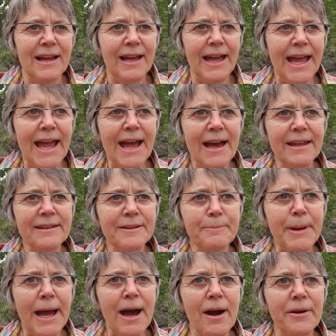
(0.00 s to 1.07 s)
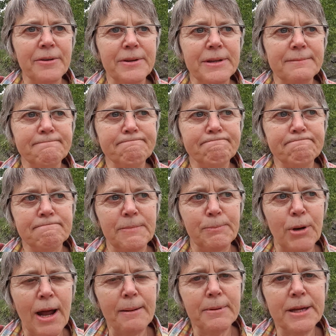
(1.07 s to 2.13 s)
And about
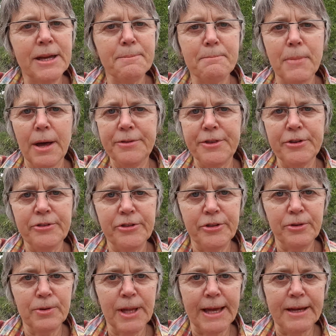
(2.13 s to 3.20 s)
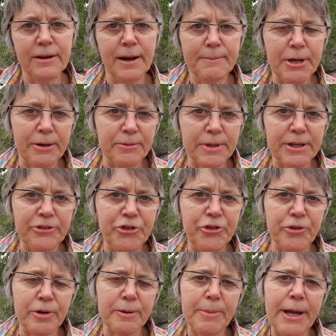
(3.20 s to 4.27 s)
probably a month or two later, I'm not really
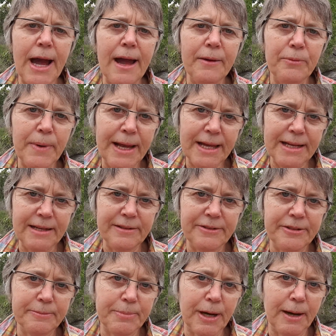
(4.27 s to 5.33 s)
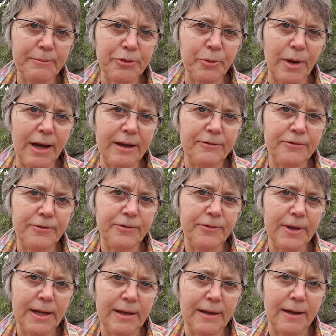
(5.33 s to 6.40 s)
sure, but I ran into Bob's wife,
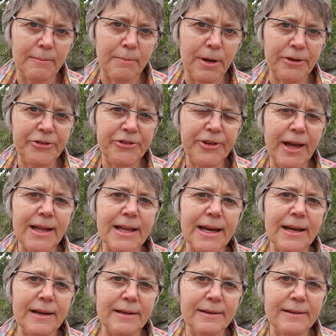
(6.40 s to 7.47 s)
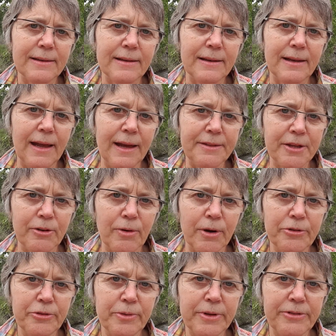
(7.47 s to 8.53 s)
Marcella, at the
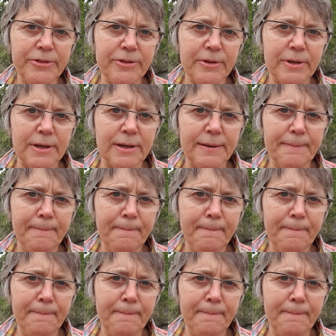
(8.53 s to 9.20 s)
grocery store,